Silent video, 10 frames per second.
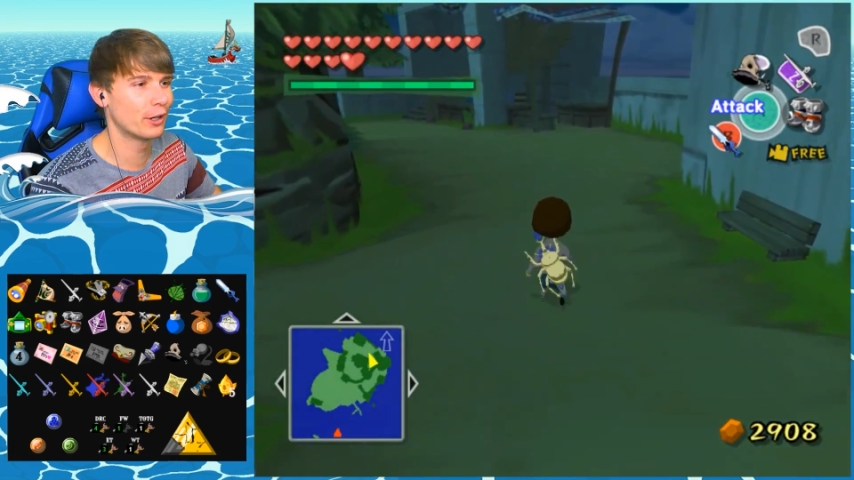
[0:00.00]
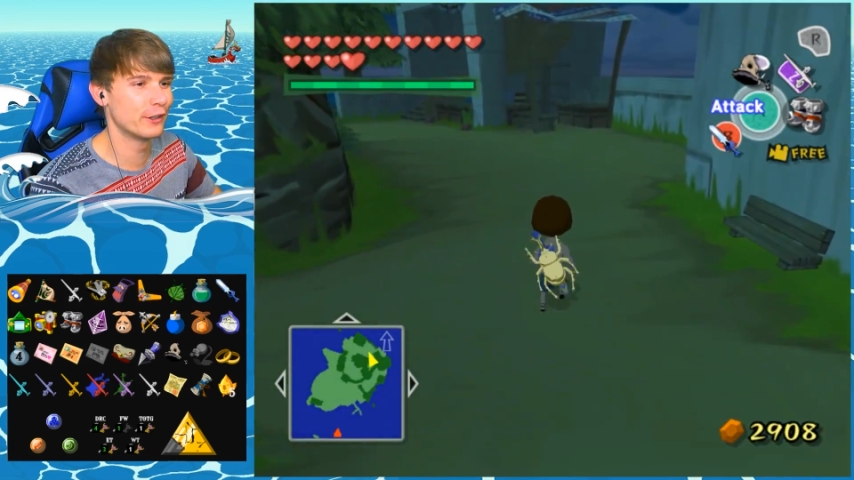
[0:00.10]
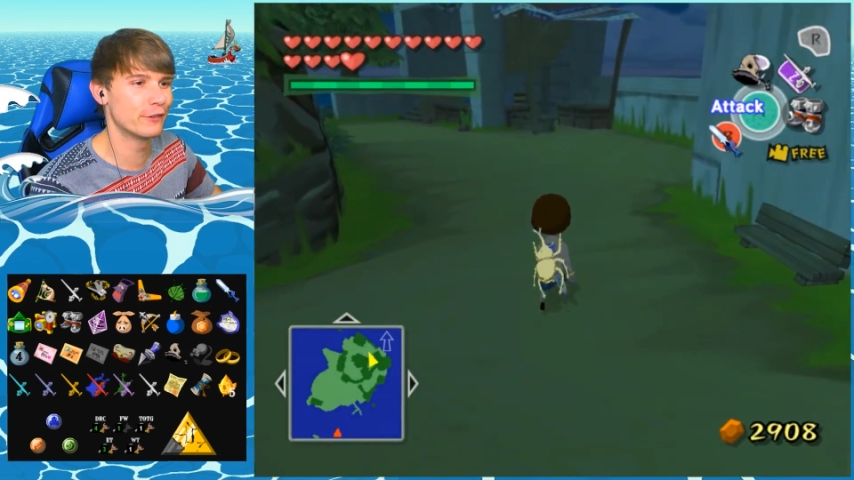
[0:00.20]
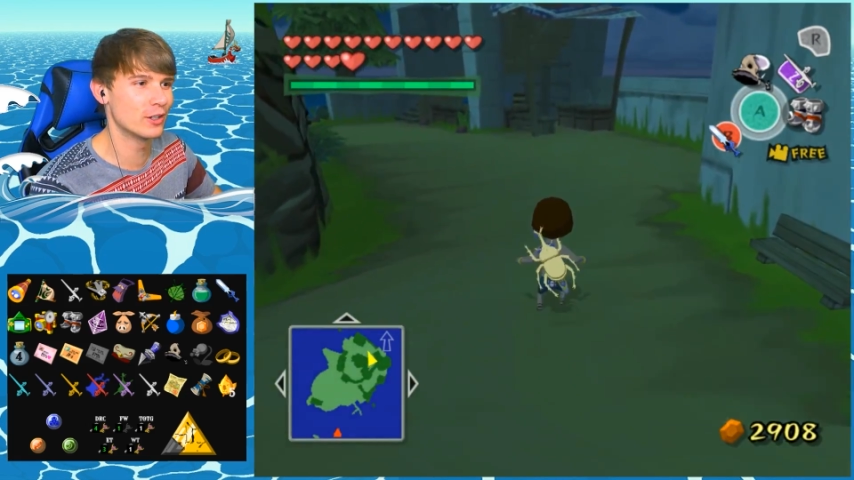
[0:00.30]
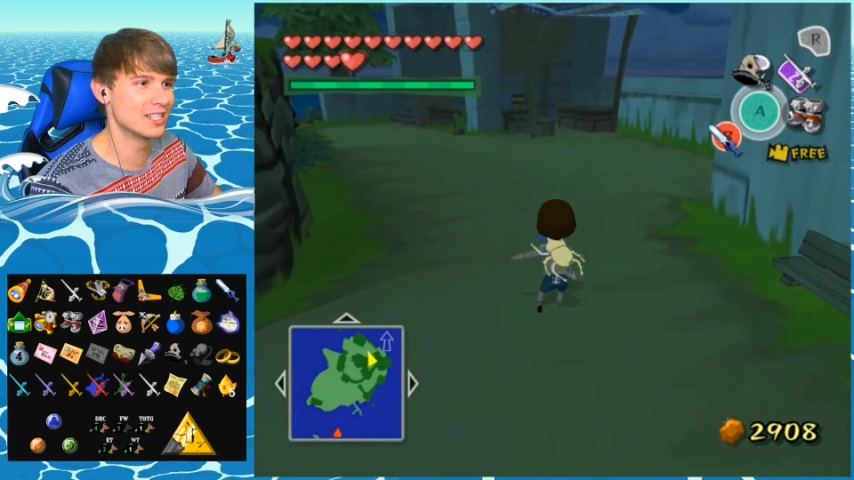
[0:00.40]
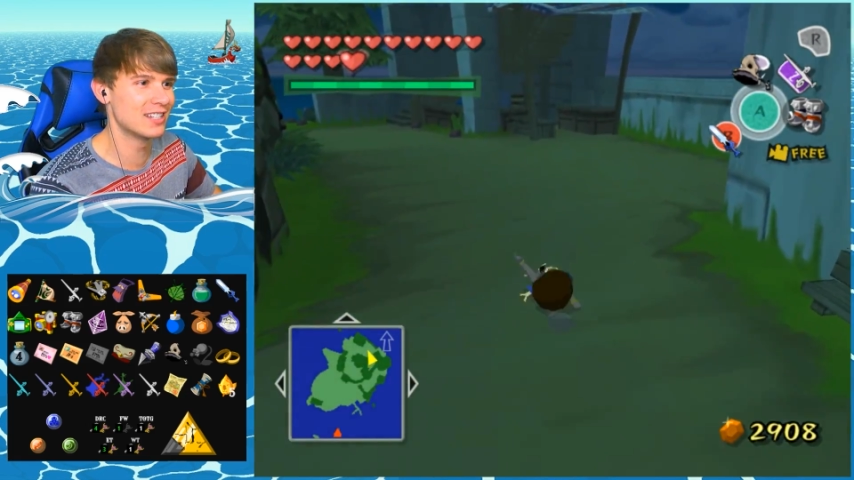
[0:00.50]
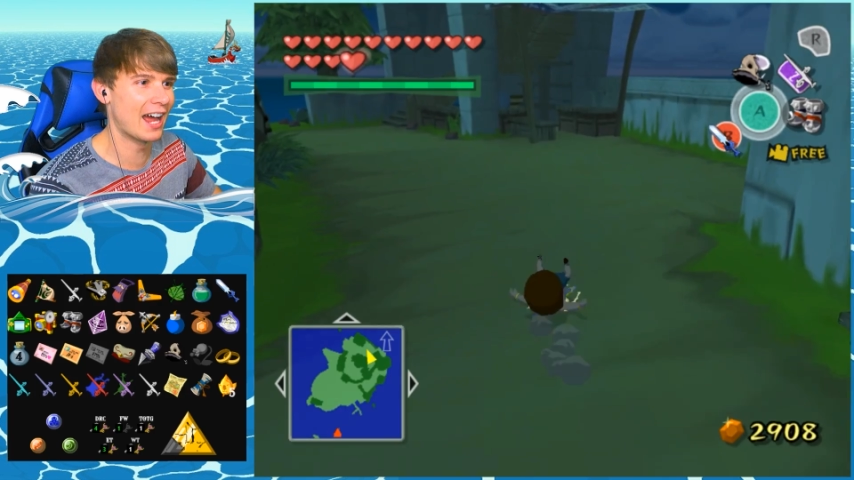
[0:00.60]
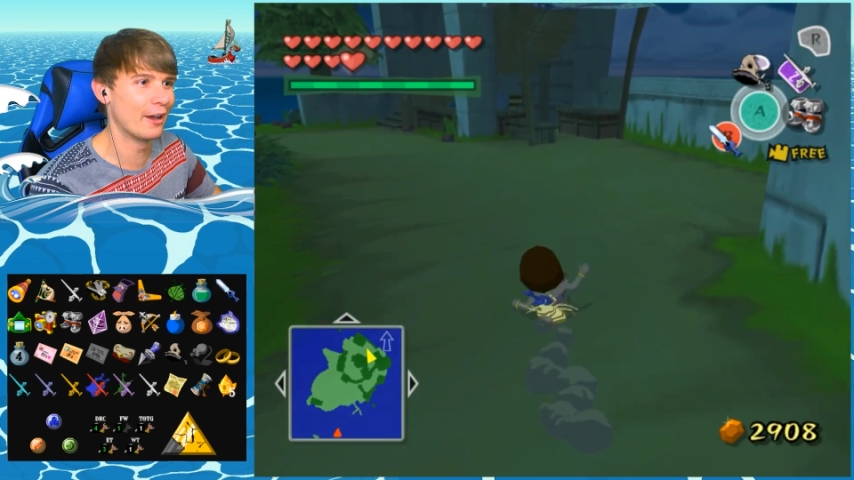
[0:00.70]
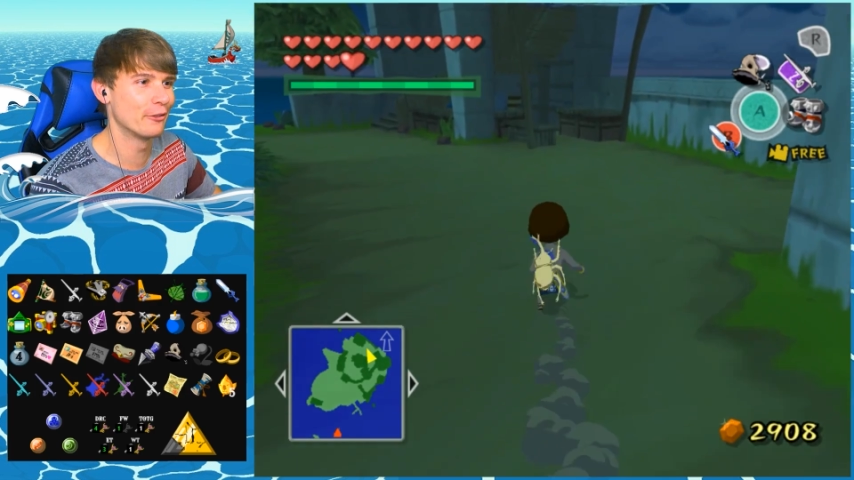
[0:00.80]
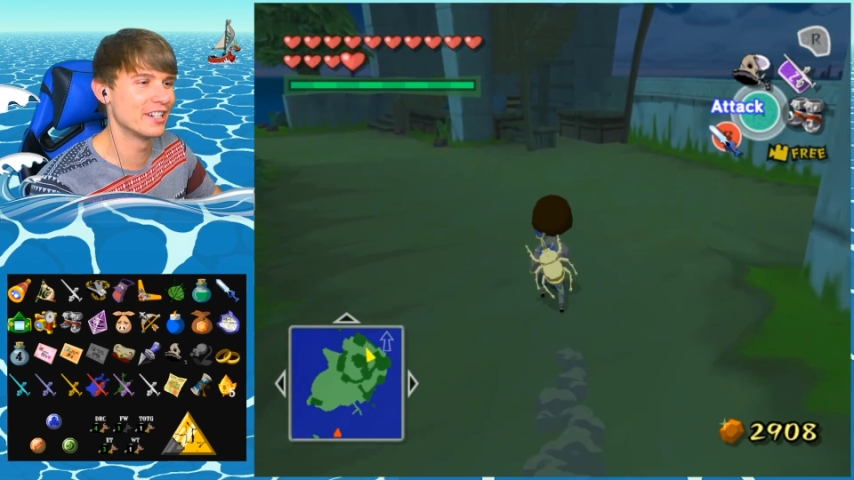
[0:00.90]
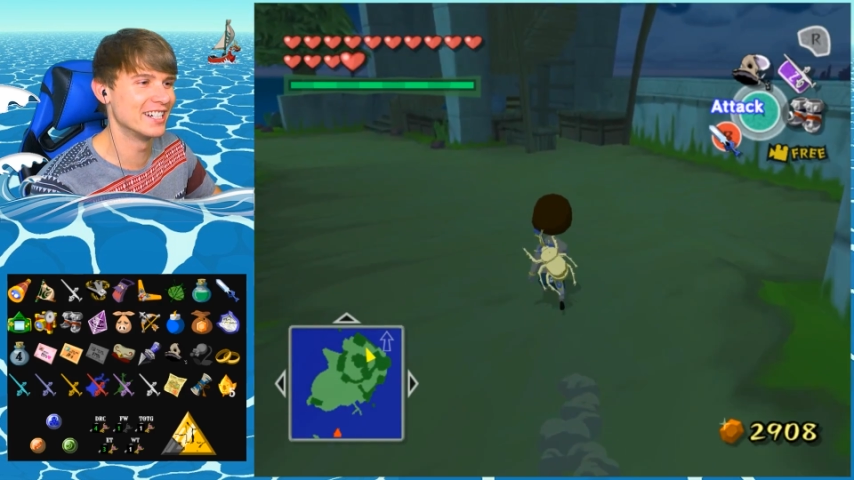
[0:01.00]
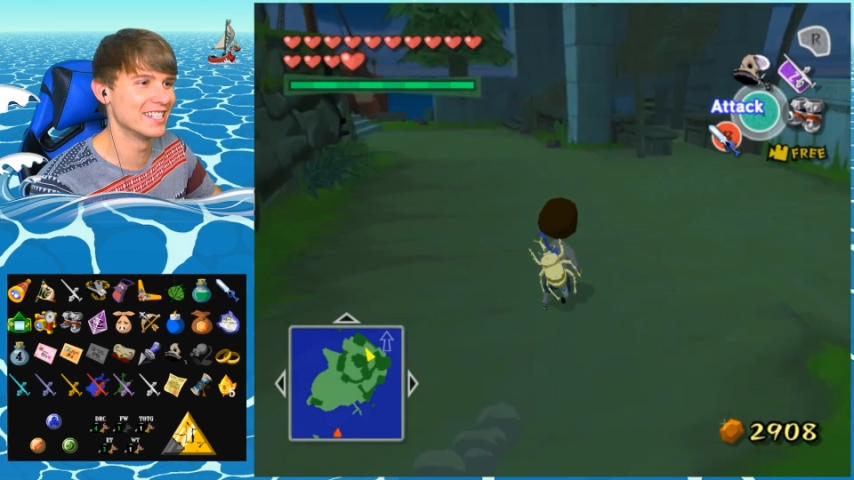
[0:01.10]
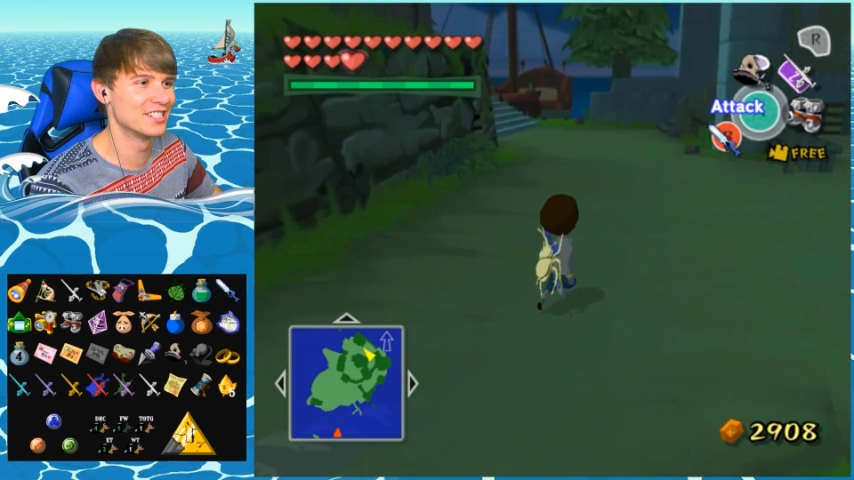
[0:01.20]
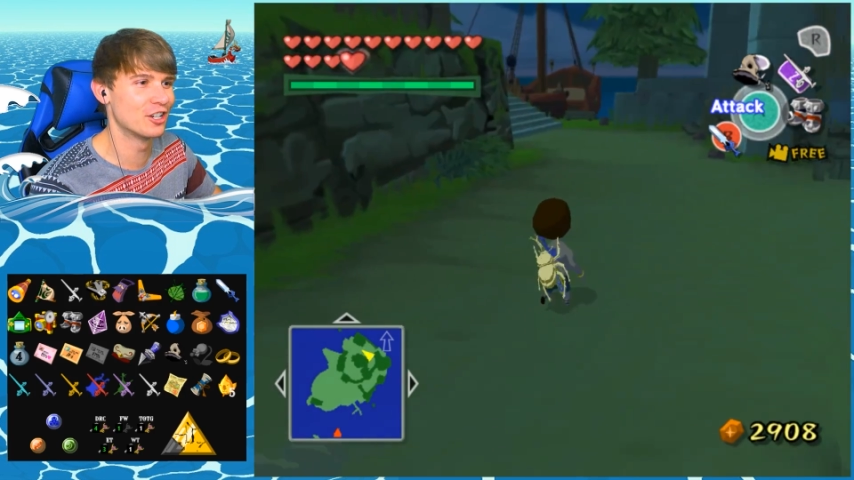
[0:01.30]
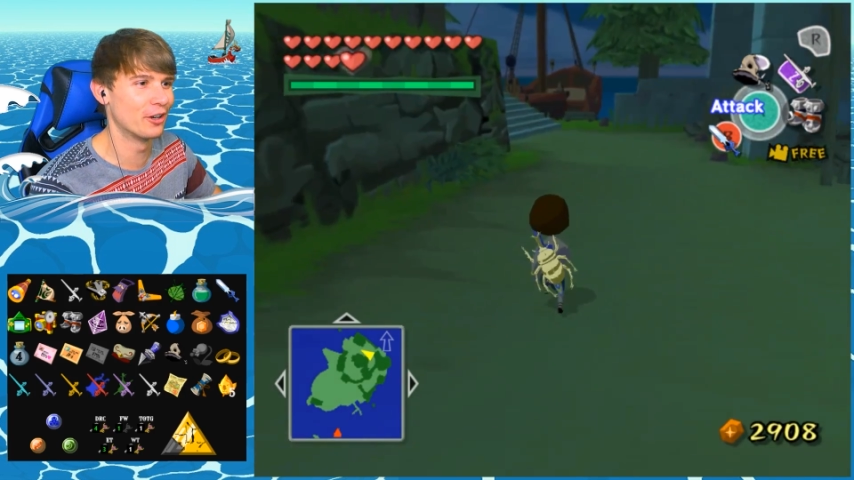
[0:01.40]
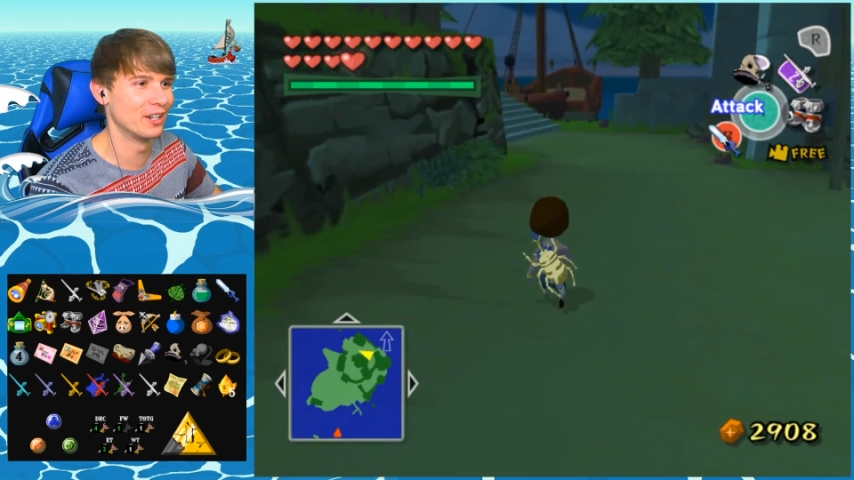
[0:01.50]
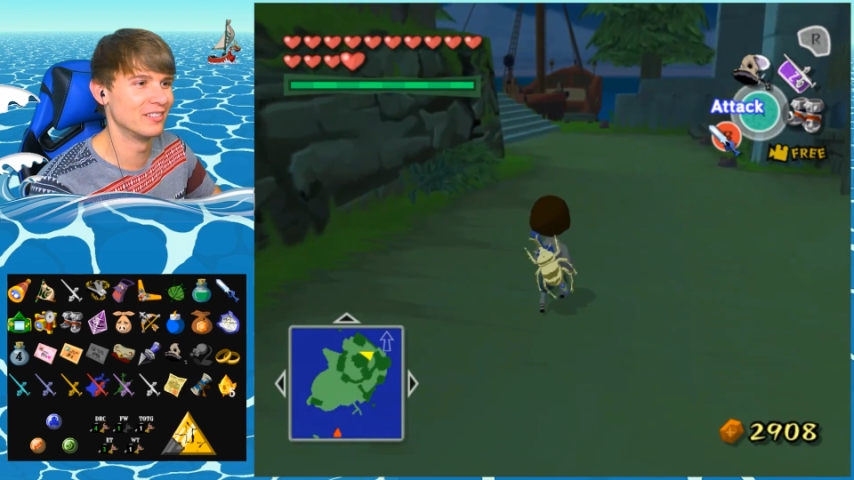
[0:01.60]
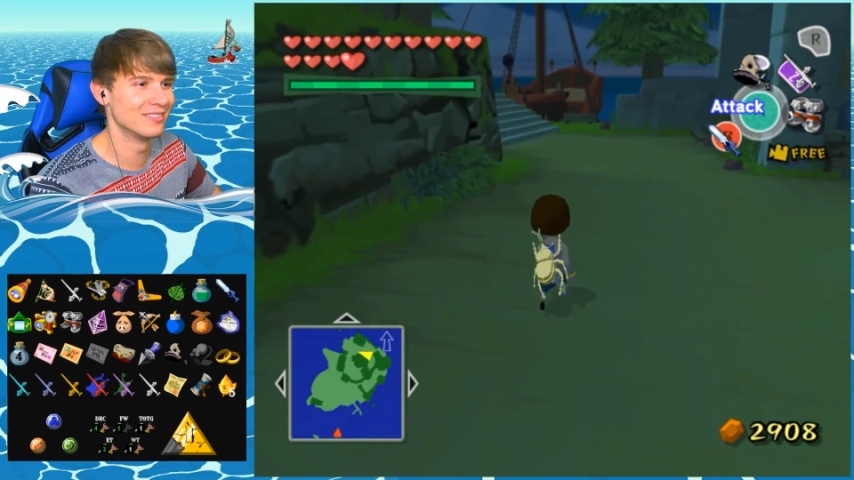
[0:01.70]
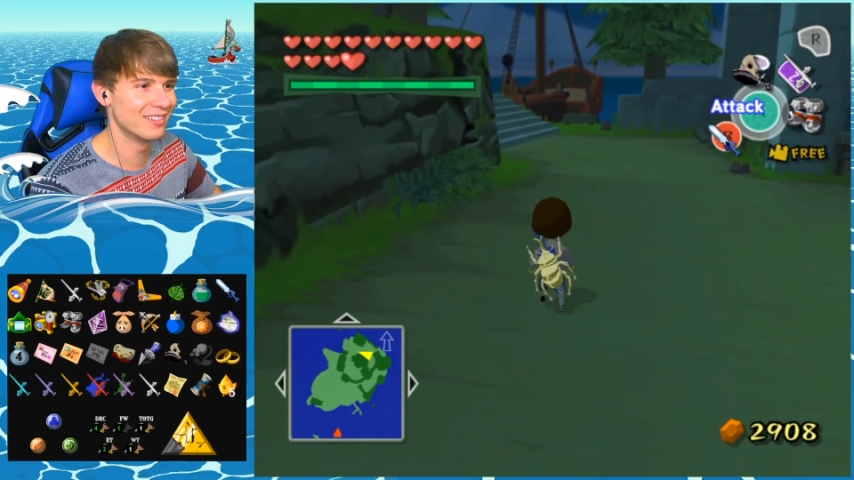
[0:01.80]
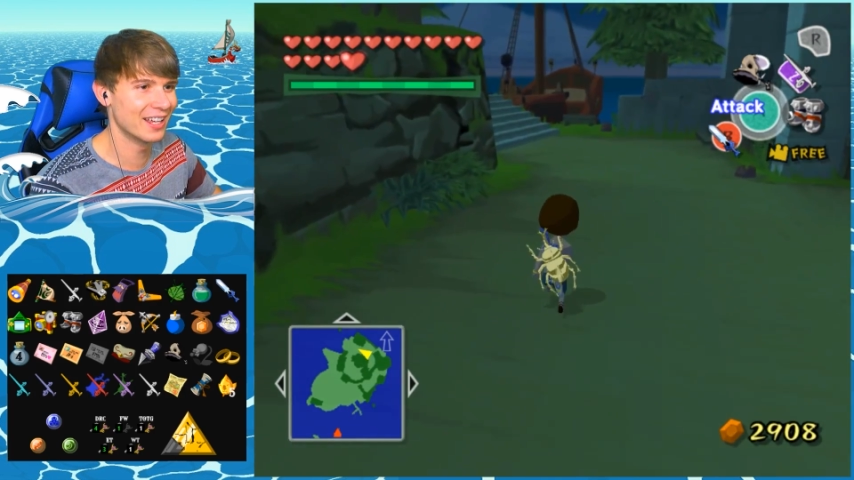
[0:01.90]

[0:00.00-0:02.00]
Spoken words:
during freestyle than it is during